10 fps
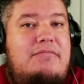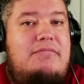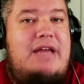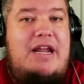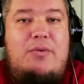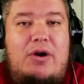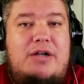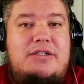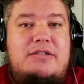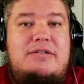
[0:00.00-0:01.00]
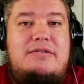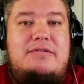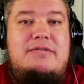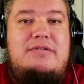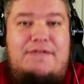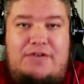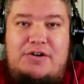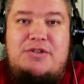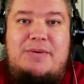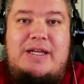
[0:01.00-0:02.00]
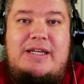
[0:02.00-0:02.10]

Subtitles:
and it worked. The first week.